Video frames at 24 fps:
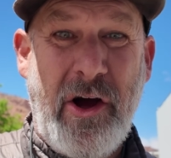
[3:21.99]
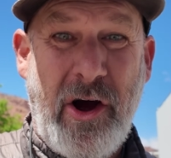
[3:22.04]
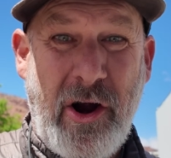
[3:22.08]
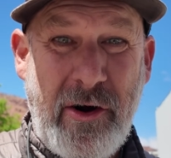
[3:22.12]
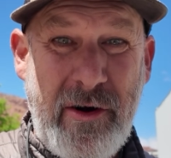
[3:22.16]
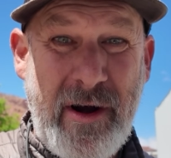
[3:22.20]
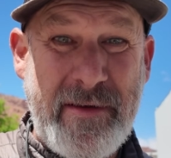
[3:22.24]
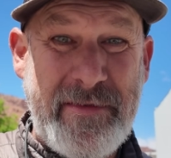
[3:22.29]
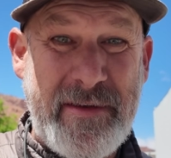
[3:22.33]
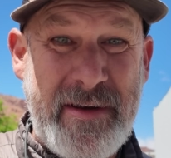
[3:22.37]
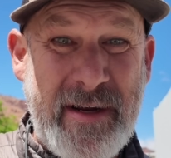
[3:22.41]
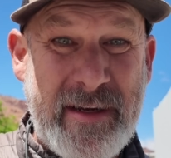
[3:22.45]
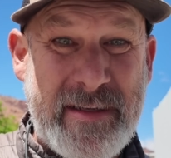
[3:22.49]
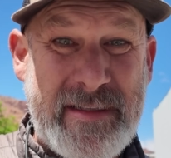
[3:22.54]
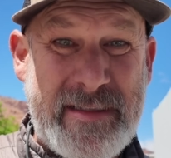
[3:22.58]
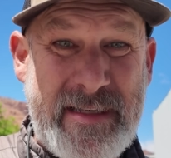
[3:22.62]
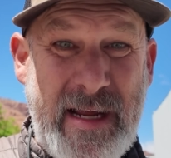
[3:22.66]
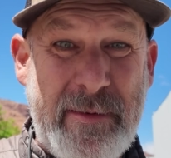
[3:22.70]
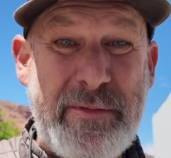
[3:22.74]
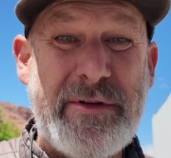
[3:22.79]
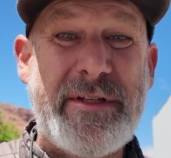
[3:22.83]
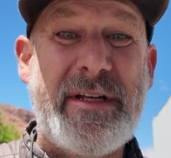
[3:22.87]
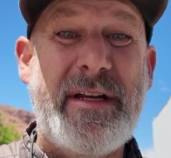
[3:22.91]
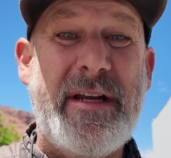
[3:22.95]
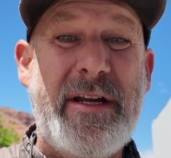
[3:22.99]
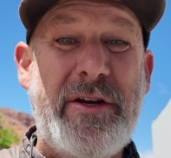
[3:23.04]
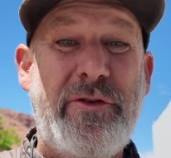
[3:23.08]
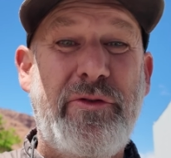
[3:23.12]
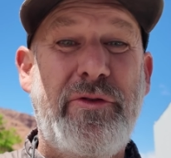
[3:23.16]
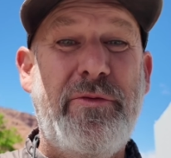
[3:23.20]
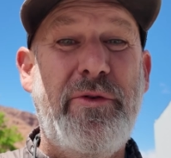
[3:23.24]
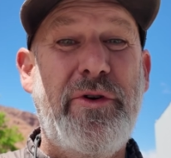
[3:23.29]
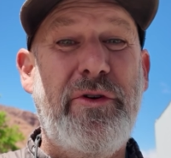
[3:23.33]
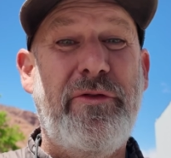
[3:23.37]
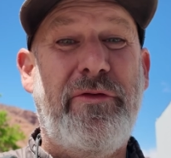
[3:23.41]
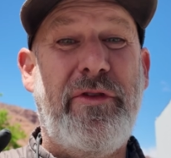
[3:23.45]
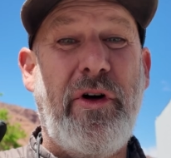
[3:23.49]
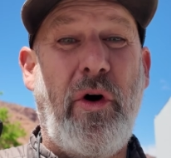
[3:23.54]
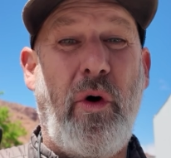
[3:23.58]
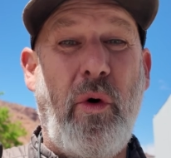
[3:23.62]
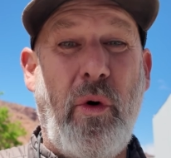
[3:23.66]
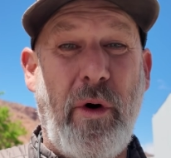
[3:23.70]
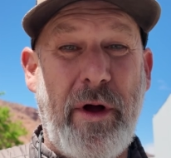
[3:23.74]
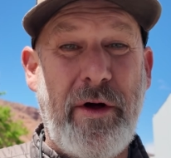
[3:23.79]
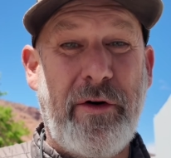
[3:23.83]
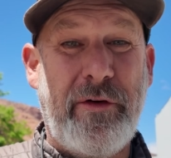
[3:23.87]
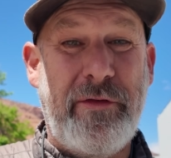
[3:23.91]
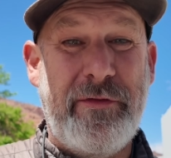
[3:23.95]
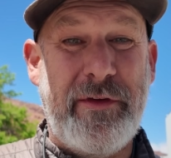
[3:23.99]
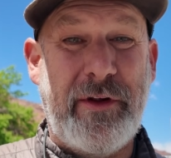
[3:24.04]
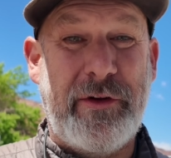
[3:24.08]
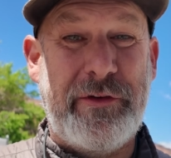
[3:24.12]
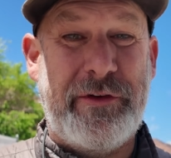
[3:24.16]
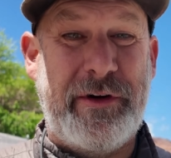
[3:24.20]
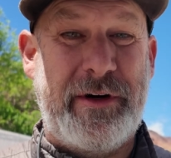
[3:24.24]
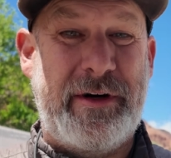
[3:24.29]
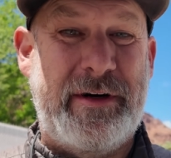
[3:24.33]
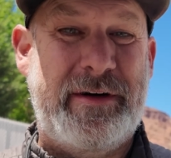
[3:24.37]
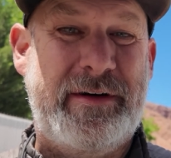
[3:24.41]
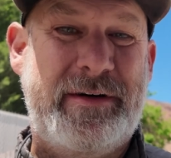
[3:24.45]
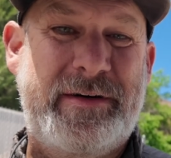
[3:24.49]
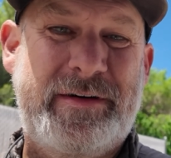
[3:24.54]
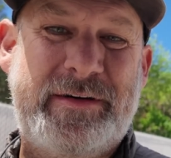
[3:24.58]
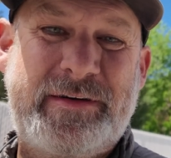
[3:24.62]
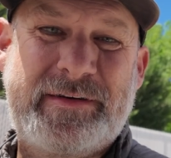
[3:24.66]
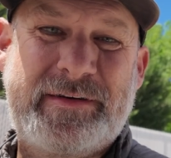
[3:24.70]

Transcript: All right, the next step is I need to remove the oil filter.